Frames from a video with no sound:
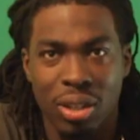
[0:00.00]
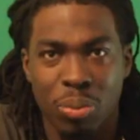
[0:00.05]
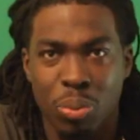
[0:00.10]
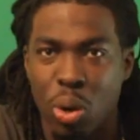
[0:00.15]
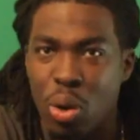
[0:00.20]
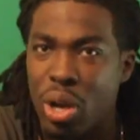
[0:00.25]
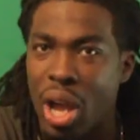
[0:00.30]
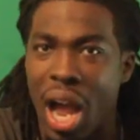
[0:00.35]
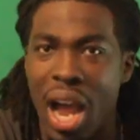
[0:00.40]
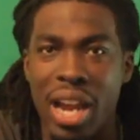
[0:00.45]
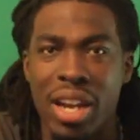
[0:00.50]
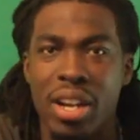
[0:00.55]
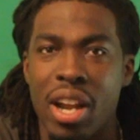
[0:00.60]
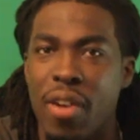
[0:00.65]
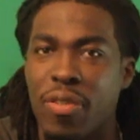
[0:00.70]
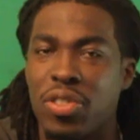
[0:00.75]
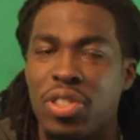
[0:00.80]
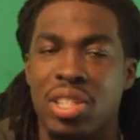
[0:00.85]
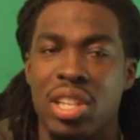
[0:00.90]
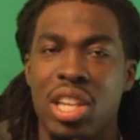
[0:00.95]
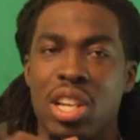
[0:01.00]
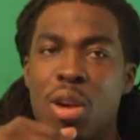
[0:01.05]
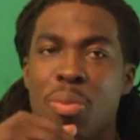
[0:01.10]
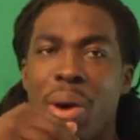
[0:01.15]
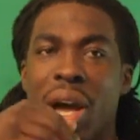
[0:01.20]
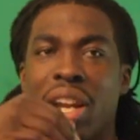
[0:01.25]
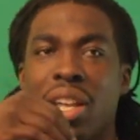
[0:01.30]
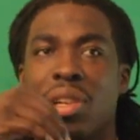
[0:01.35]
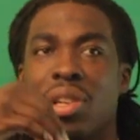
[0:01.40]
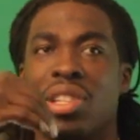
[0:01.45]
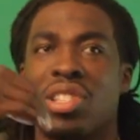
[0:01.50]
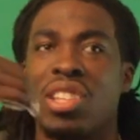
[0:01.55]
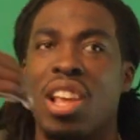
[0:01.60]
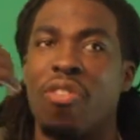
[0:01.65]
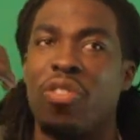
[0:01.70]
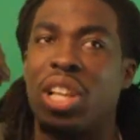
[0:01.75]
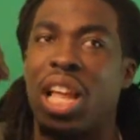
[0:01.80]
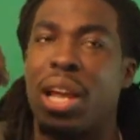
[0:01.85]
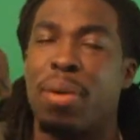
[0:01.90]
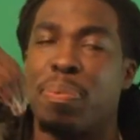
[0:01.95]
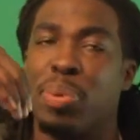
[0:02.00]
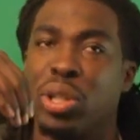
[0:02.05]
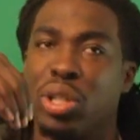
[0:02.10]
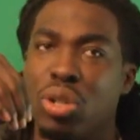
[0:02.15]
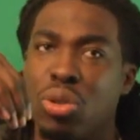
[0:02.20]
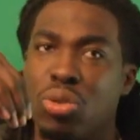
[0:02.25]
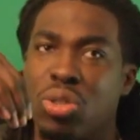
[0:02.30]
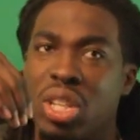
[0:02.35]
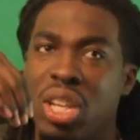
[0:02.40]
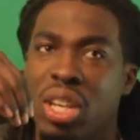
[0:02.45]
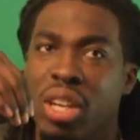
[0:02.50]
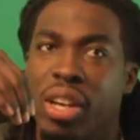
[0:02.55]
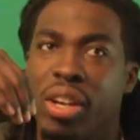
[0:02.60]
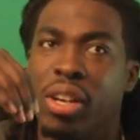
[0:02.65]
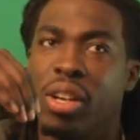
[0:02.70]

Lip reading: Bro, I ain't never seen nobody, except for, like, Paluzzi,